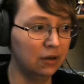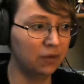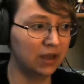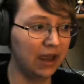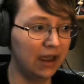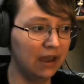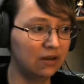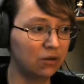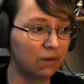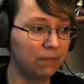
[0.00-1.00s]
With a
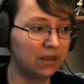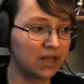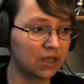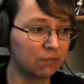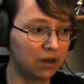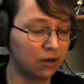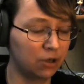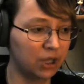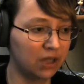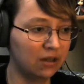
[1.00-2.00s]
hand gripping the spear,
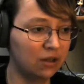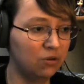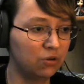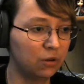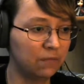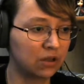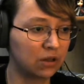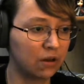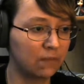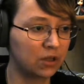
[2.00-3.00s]
she continued to
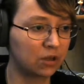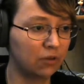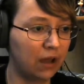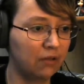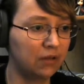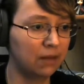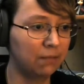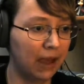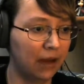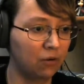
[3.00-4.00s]
observe the surrounding
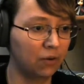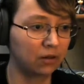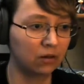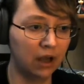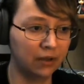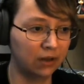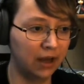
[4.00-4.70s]
battle with her other